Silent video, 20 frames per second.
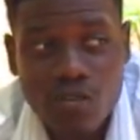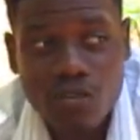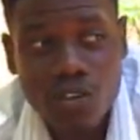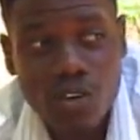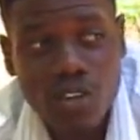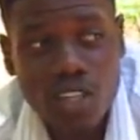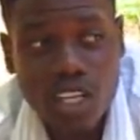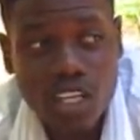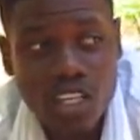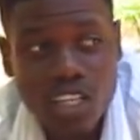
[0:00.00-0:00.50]

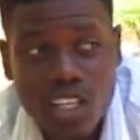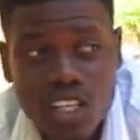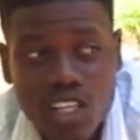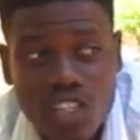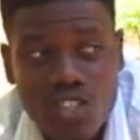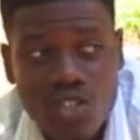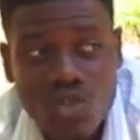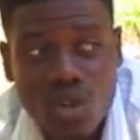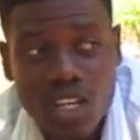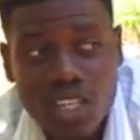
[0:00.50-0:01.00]
for the
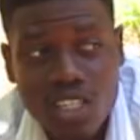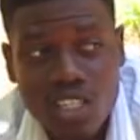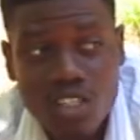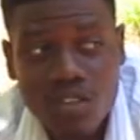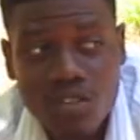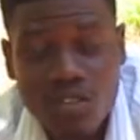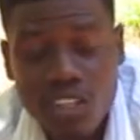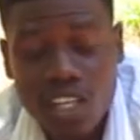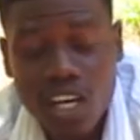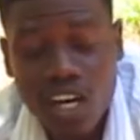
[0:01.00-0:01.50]
kids to
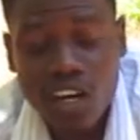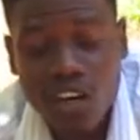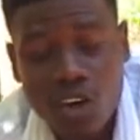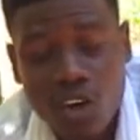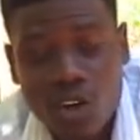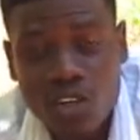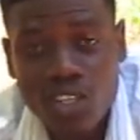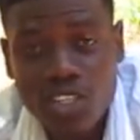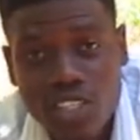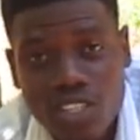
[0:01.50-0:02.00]
achieve their
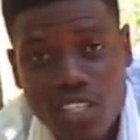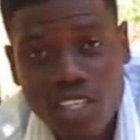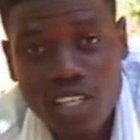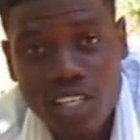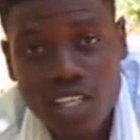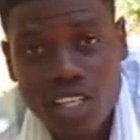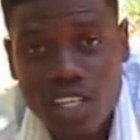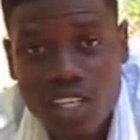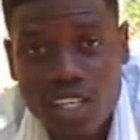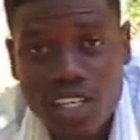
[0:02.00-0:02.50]
goals.
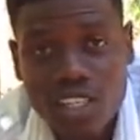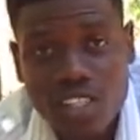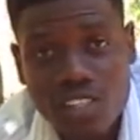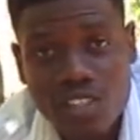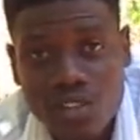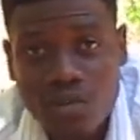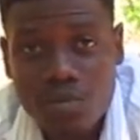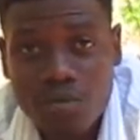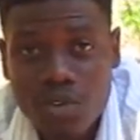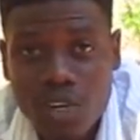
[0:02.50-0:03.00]
It
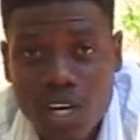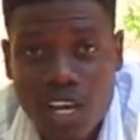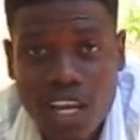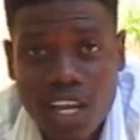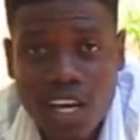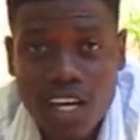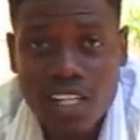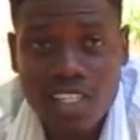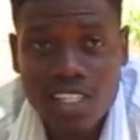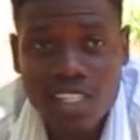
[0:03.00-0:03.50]
is
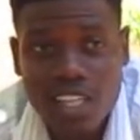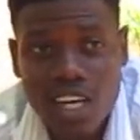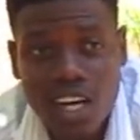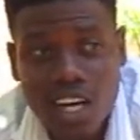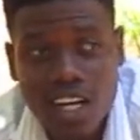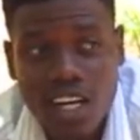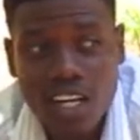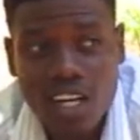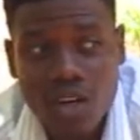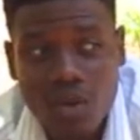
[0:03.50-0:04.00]
brilliant,
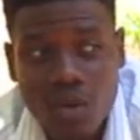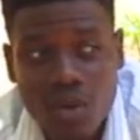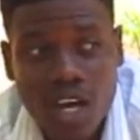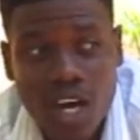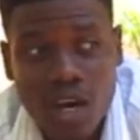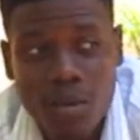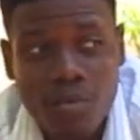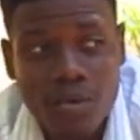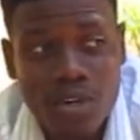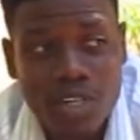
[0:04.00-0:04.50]
and we
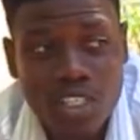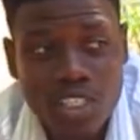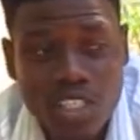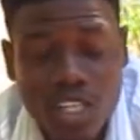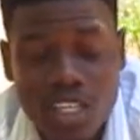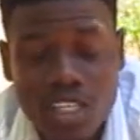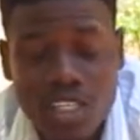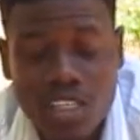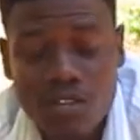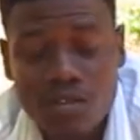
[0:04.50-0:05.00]

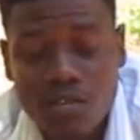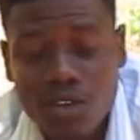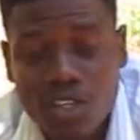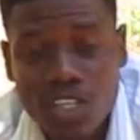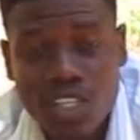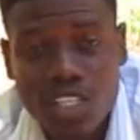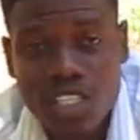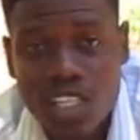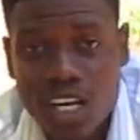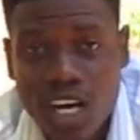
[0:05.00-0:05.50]
appreciate for
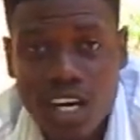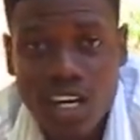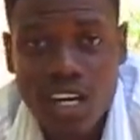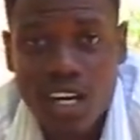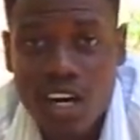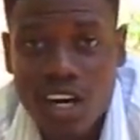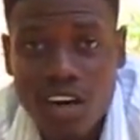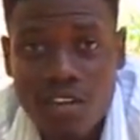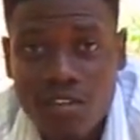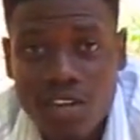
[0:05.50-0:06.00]
each and
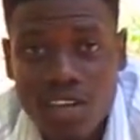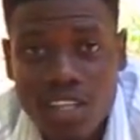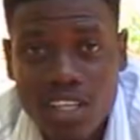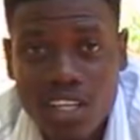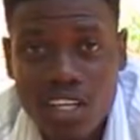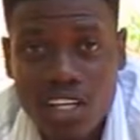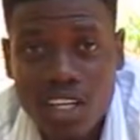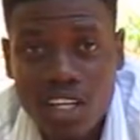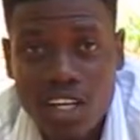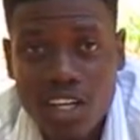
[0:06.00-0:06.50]

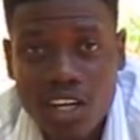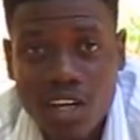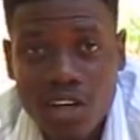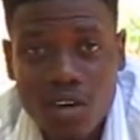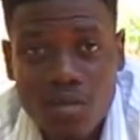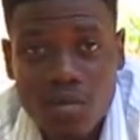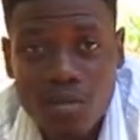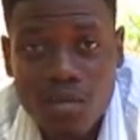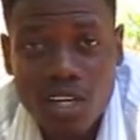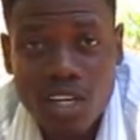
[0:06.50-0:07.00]
everything.
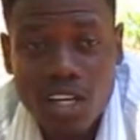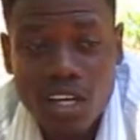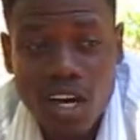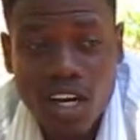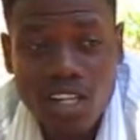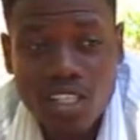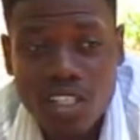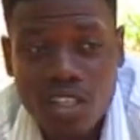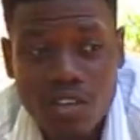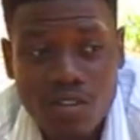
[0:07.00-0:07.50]
Me
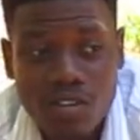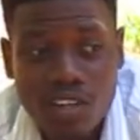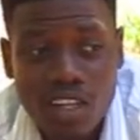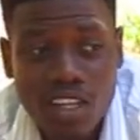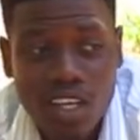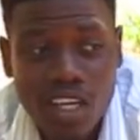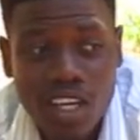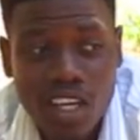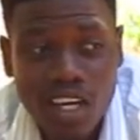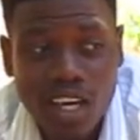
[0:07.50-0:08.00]

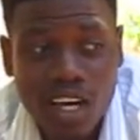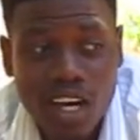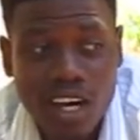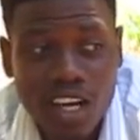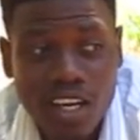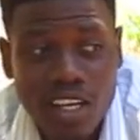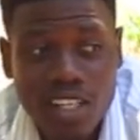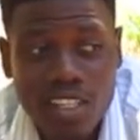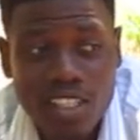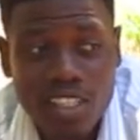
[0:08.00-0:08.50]
achieving
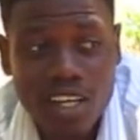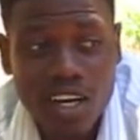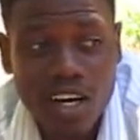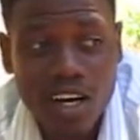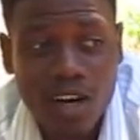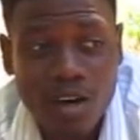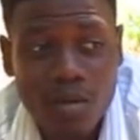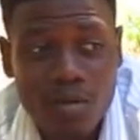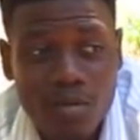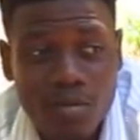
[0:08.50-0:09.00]
here, it's
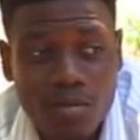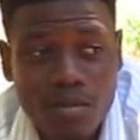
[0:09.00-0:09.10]
a